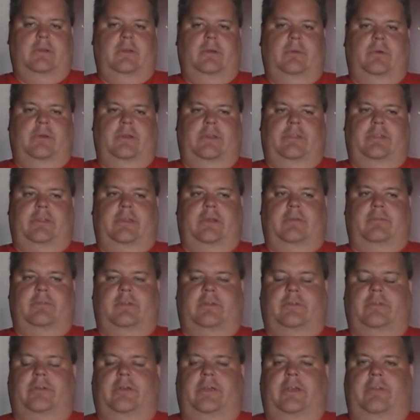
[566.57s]
what do you think of the
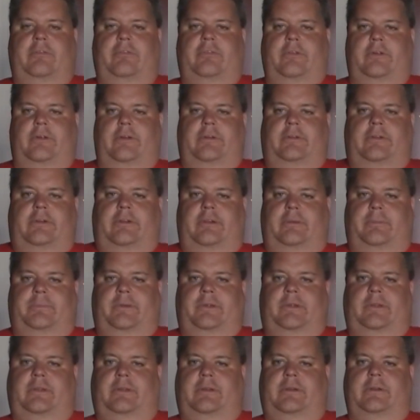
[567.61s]
trade for Tyler
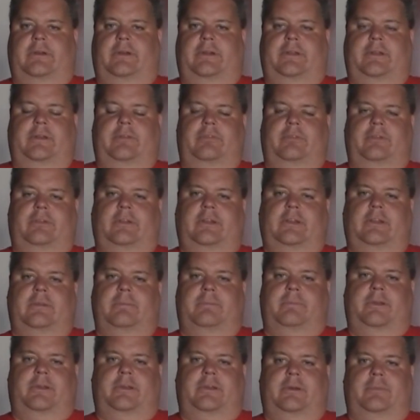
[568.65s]
Pitlick? I definitely like the
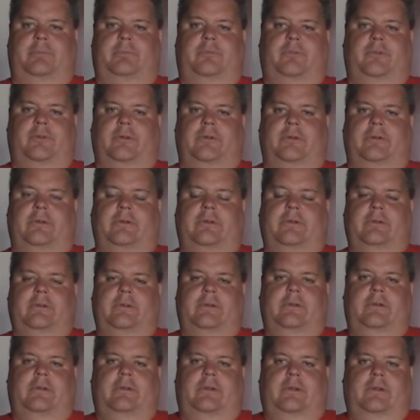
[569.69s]
pickup for
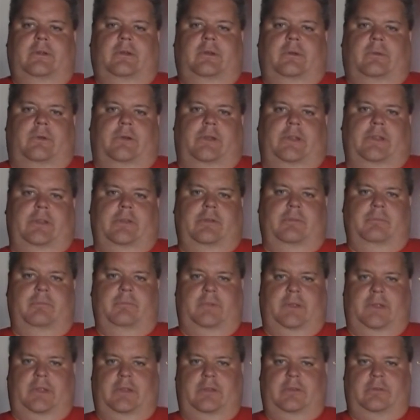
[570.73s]
what he
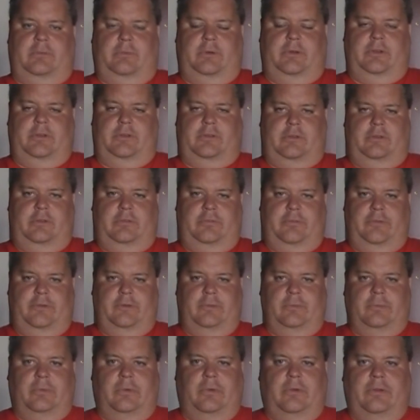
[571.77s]
means, what he's going to fill
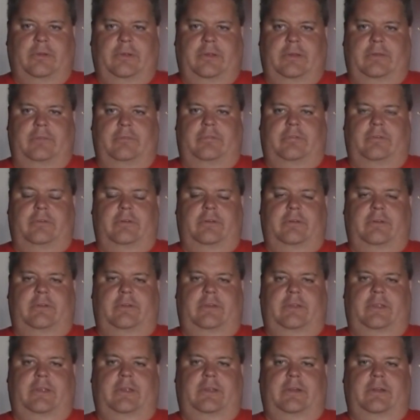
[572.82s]
a role in for
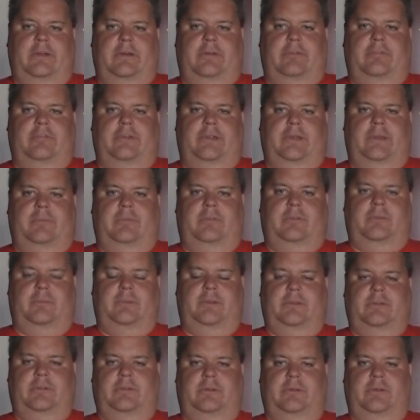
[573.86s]
the Calgary Flames. I
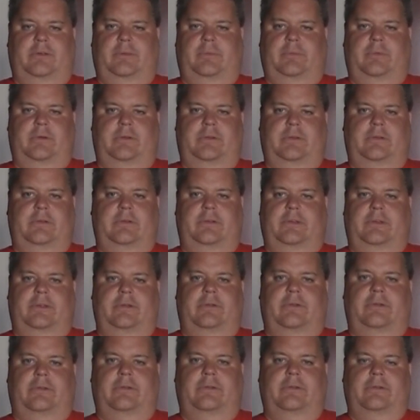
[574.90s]
mean, it's only a one-year
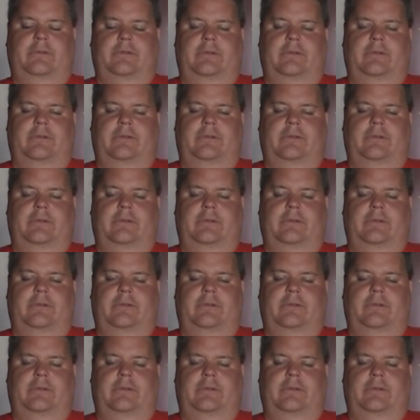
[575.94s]
deal